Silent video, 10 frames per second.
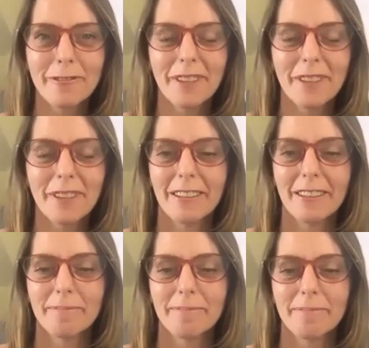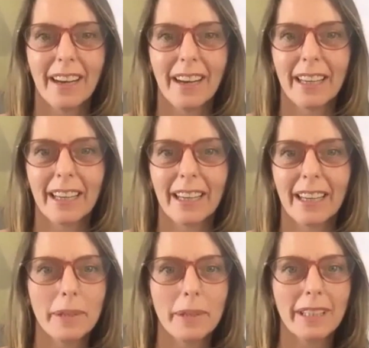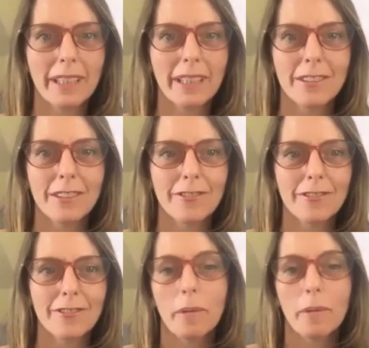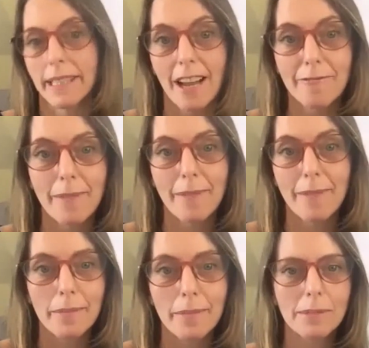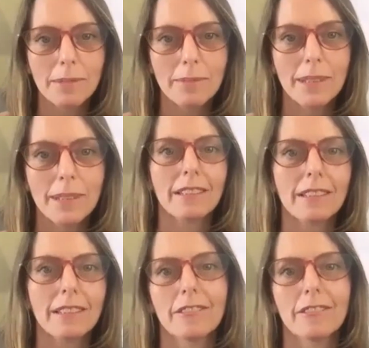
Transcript: I got a big heater well, my staff member came to me and said,